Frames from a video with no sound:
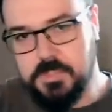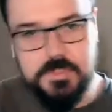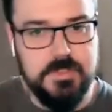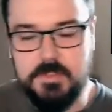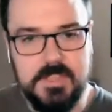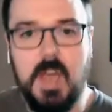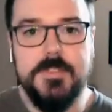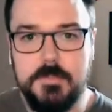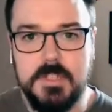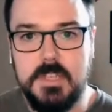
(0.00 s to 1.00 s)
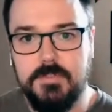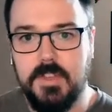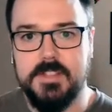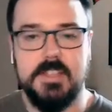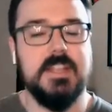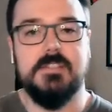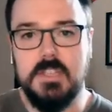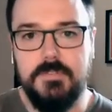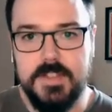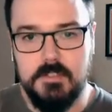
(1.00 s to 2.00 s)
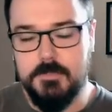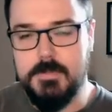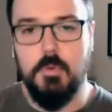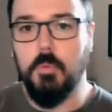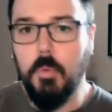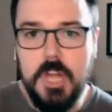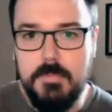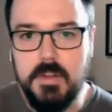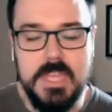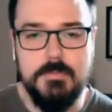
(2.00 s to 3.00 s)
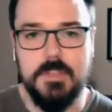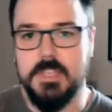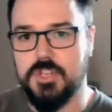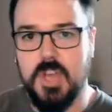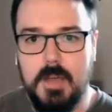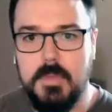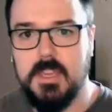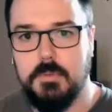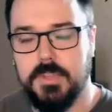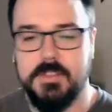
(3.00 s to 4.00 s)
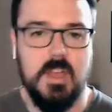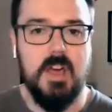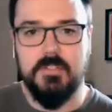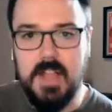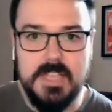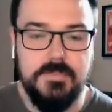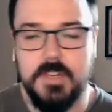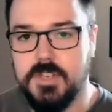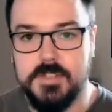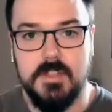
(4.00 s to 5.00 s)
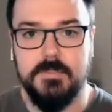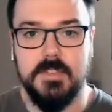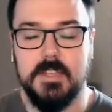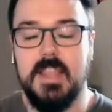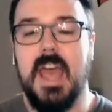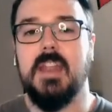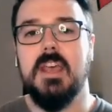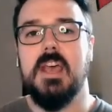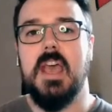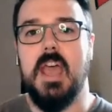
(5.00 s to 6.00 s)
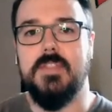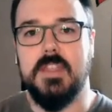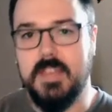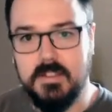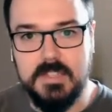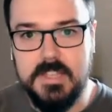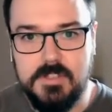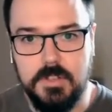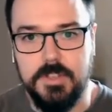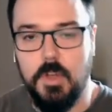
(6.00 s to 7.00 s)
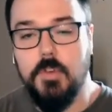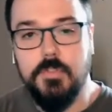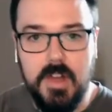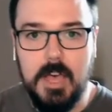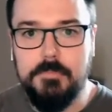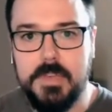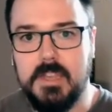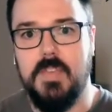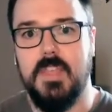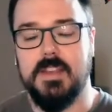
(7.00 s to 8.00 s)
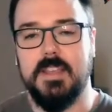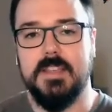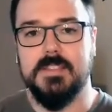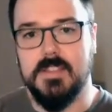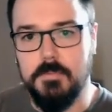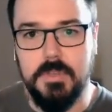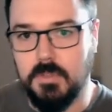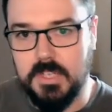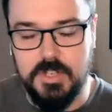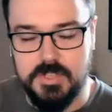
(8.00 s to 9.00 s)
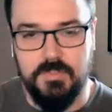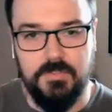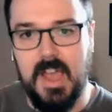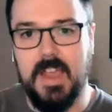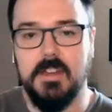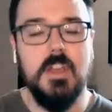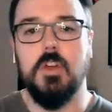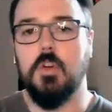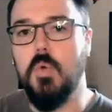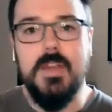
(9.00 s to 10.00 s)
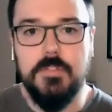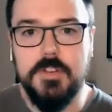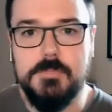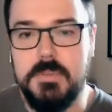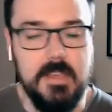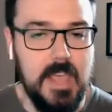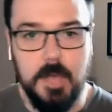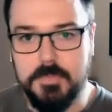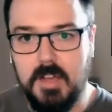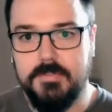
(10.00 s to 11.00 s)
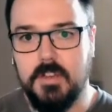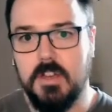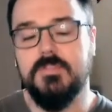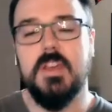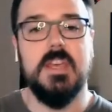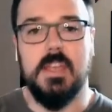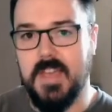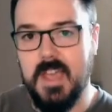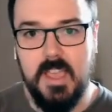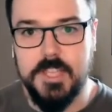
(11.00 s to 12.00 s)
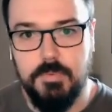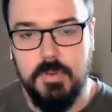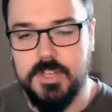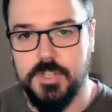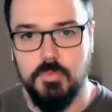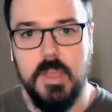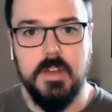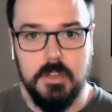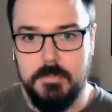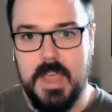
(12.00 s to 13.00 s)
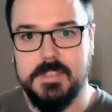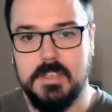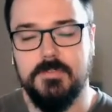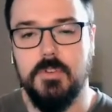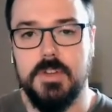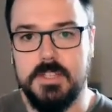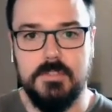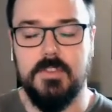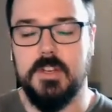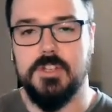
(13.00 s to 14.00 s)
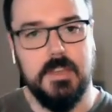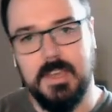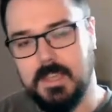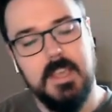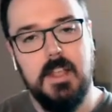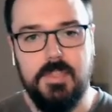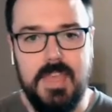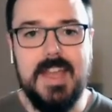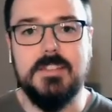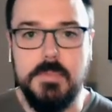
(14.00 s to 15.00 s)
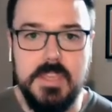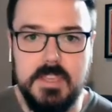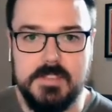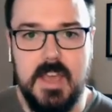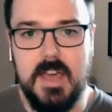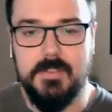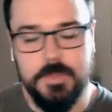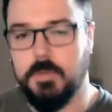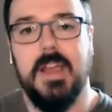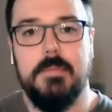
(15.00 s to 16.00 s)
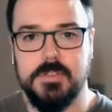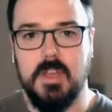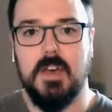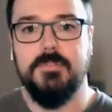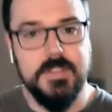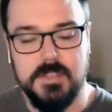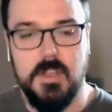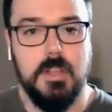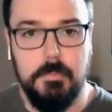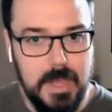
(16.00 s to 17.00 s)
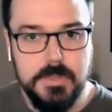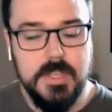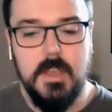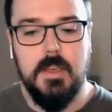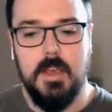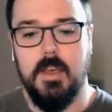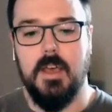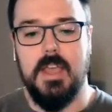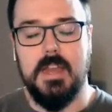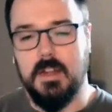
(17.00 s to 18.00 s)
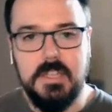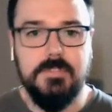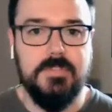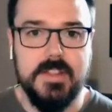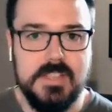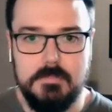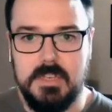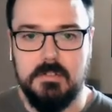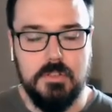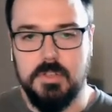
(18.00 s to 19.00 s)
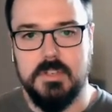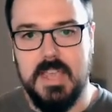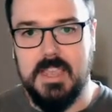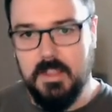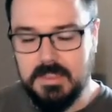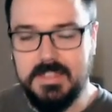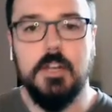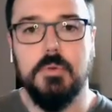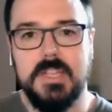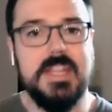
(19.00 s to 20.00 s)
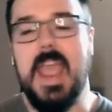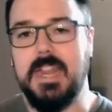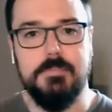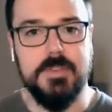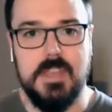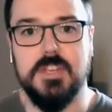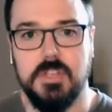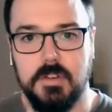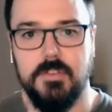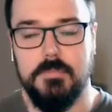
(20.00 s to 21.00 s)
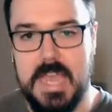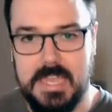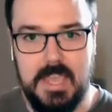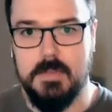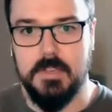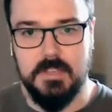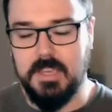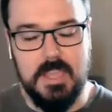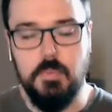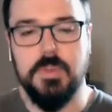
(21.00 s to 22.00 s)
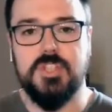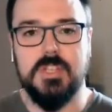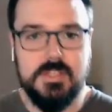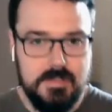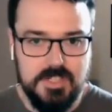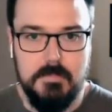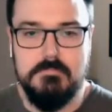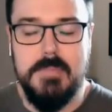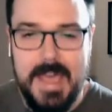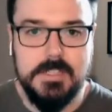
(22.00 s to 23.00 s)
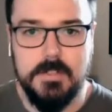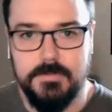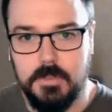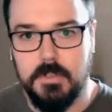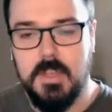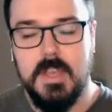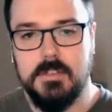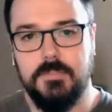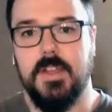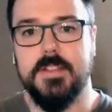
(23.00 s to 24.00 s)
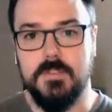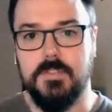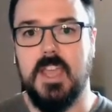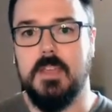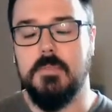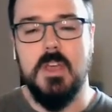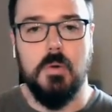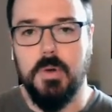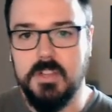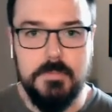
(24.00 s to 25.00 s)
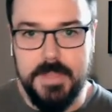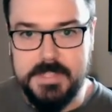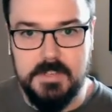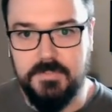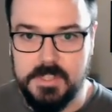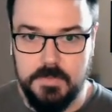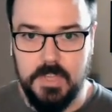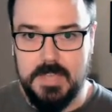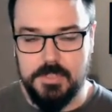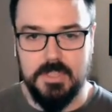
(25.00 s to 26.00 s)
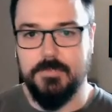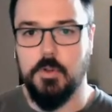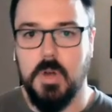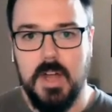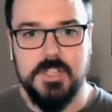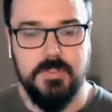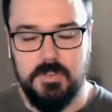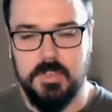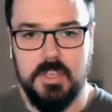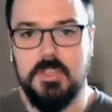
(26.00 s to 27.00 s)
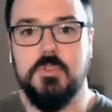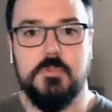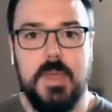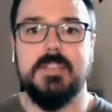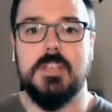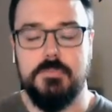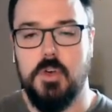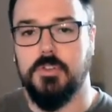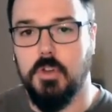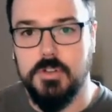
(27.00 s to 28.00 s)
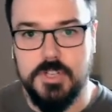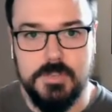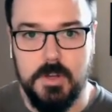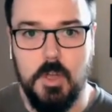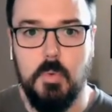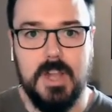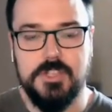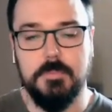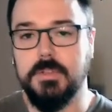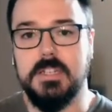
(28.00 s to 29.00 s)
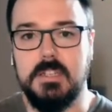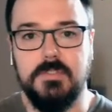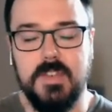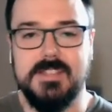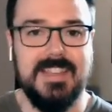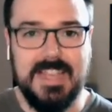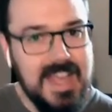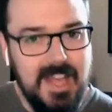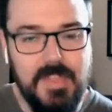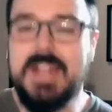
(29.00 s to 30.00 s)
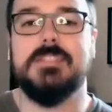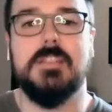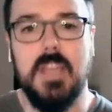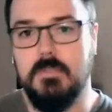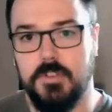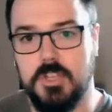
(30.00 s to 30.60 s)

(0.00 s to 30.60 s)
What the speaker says: softens up the defense. He gets the defense a little bit more worried about him with his shot making, with his off glass finishes, stuff like that. And then that leads to the overhelping and then his ability to just find whoever is being helped off of, in that case, Precious, right under the basket for an easy finish. Like, that to me is kind of what the Raptors offense is all about. And on defense, I mean, you could take literally any possession from that game. Like, it was just such a masterful defensive game. One of the best defensive games you'll ever watch. If you're like a huge basketball nerd and just want to go watch them play defense, like, that's the